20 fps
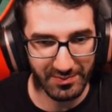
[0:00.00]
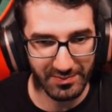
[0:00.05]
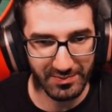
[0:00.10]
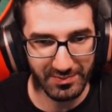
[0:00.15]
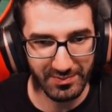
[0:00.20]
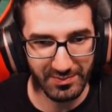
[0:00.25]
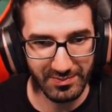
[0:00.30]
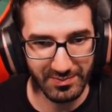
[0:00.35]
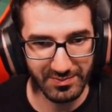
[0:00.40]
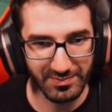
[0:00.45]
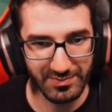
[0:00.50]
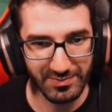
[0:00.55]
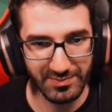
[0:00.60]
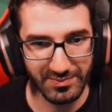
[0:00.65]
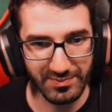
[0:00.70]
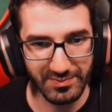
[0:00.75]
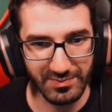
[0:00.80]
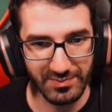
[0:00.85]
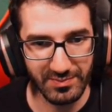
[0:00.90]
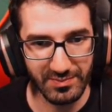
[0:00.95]

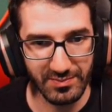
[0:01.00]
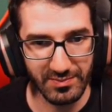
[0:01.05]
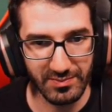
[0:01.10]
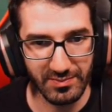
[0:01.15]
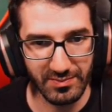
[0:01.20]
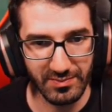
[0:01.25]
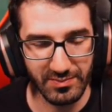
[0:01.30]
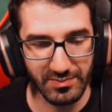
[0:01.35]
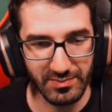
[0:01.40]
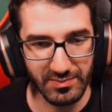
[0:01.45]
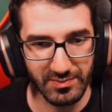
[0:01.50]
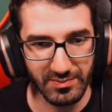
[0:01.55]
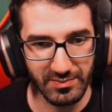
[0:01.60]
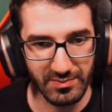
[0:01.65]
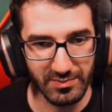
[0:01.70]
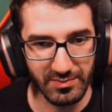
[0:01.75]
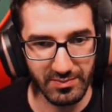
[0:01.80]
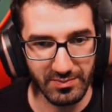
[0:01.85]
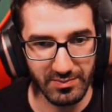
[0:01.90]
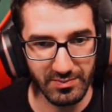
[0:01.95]

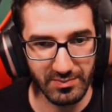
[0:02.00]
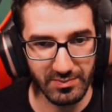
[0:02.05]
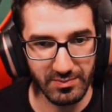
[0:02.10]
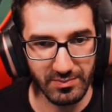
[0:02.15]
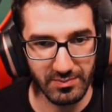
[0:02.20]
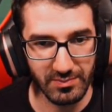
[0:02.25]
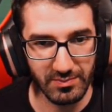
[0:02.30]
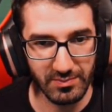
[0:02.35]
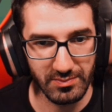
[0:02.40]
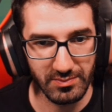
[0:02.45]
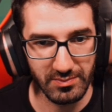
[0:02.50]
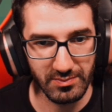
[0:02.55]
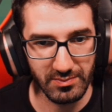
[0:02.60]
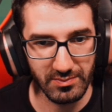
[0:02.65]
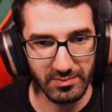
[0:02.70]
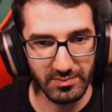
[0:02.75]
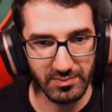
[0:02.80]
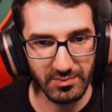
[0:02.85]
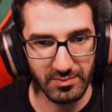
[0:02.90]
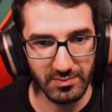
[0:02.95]

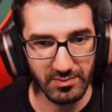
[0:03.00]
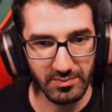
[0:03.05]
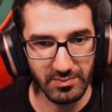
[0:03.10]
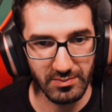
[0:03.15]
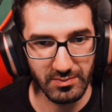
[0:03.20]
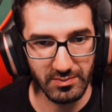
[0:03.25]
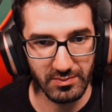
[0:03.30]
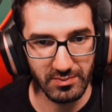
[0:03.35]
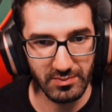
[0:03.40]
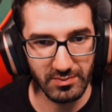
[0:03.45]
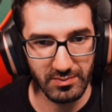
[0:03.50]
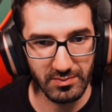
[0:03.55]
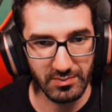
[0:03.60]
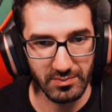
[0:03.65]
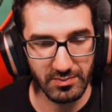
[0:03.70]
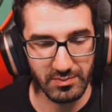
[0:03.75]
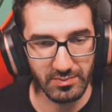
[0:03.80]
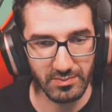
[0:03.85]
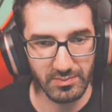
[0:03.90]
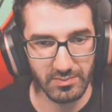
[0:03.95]

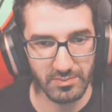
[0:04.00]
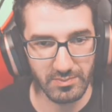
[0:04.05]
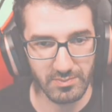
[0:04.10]
Nothing is said.